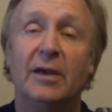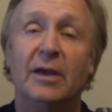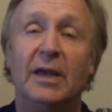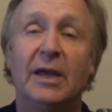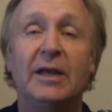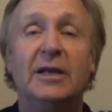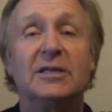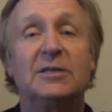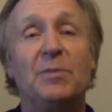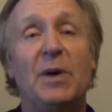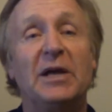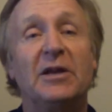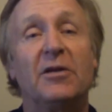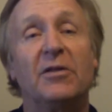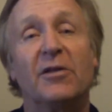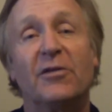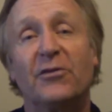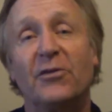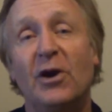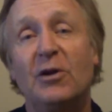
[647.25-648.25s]
It is met at
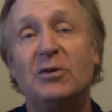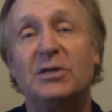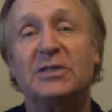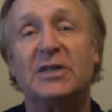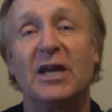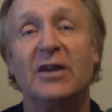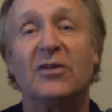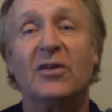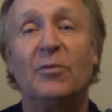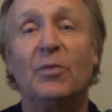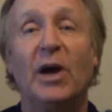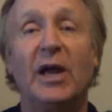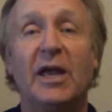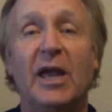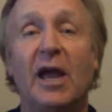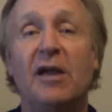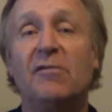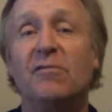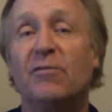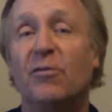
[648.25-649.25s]
the throat center by
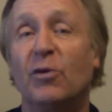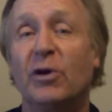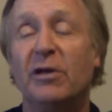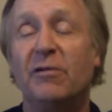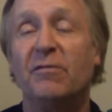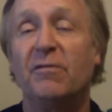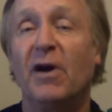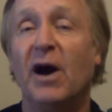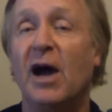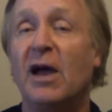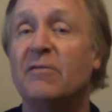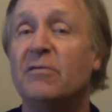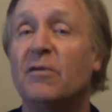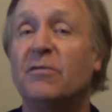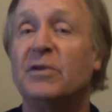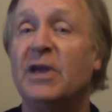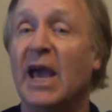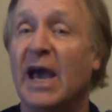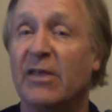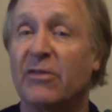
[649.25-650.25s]
Gate 45
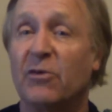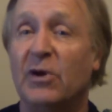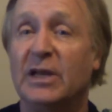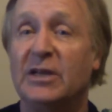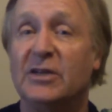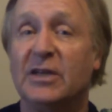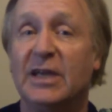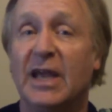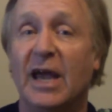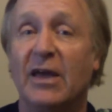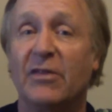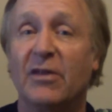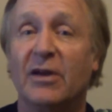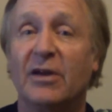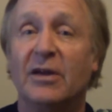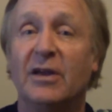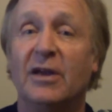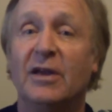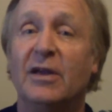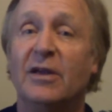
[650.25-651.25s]
of Gathering
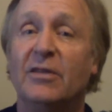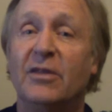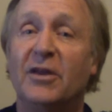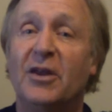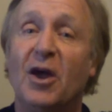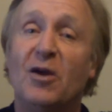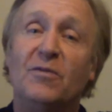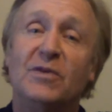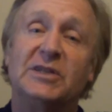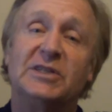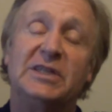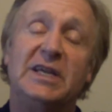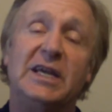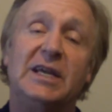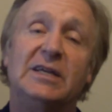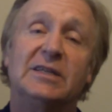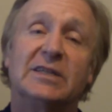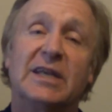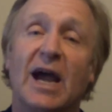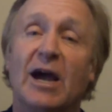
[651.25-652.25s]
Together, that
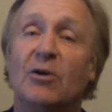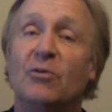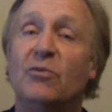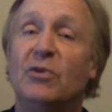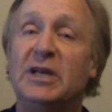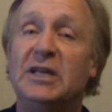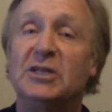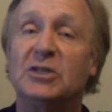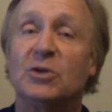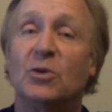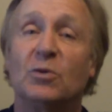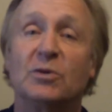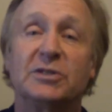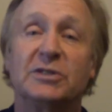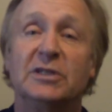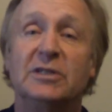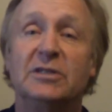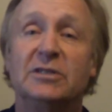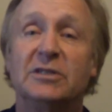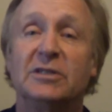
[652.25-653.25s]
oversees how
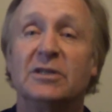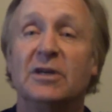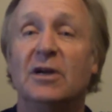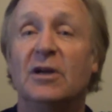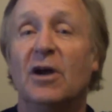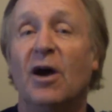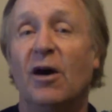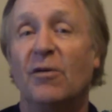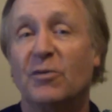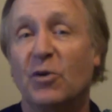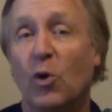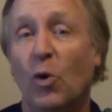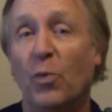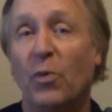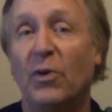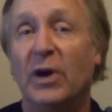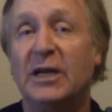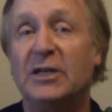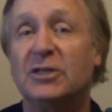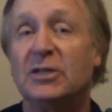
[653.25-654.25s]
resources of
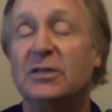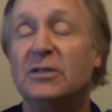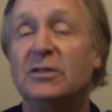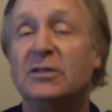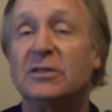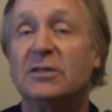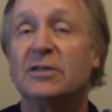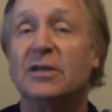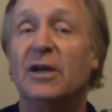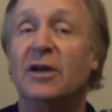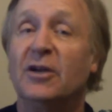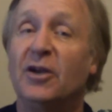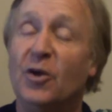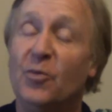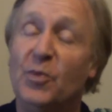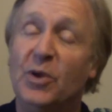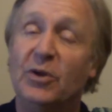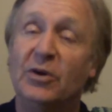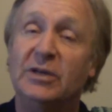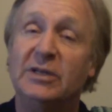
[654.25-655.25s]
corporations,
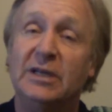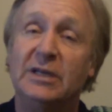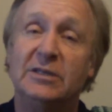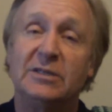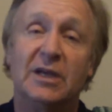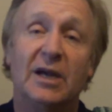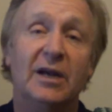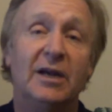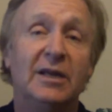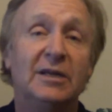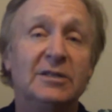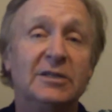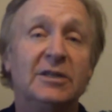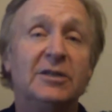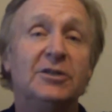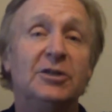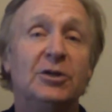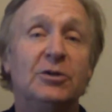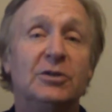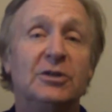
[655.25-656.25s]
communities, and
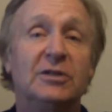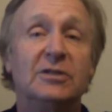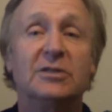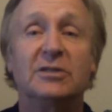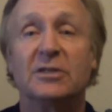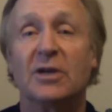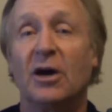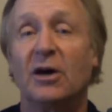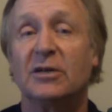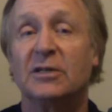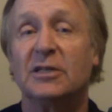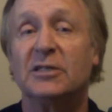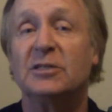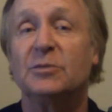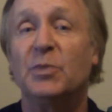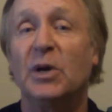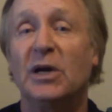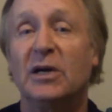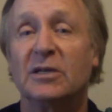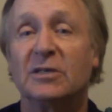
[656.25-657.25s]
institutions are
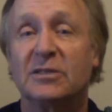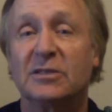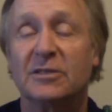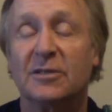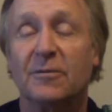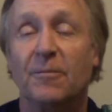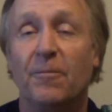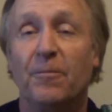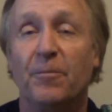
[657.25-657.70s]
dispersed.